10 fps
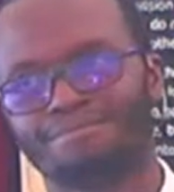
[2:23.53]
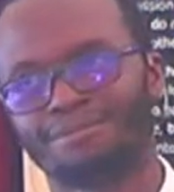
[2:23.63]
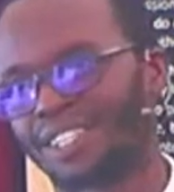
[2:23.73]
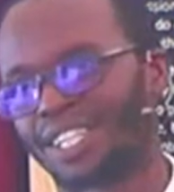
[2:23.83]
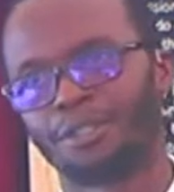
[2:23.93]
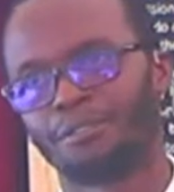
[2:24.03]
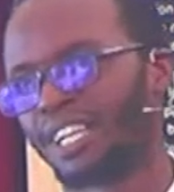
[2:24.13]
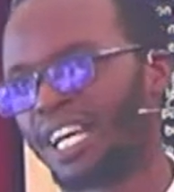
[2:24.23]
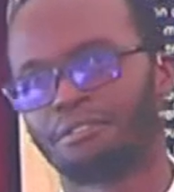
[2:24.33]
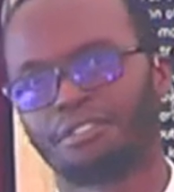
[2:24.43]
I said of
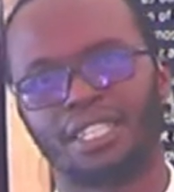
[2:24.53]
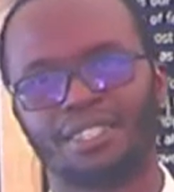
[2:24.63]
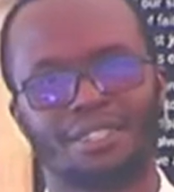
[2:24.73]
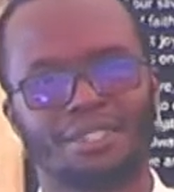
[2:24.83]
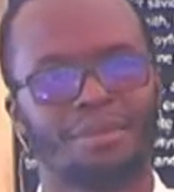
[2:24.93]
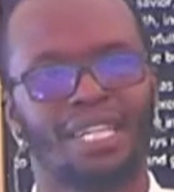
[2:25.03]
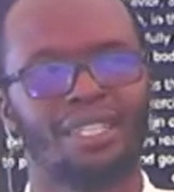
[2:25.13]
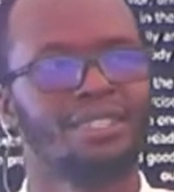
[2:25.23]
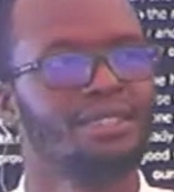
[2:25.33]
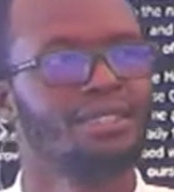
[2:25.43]
laughter, it is mad.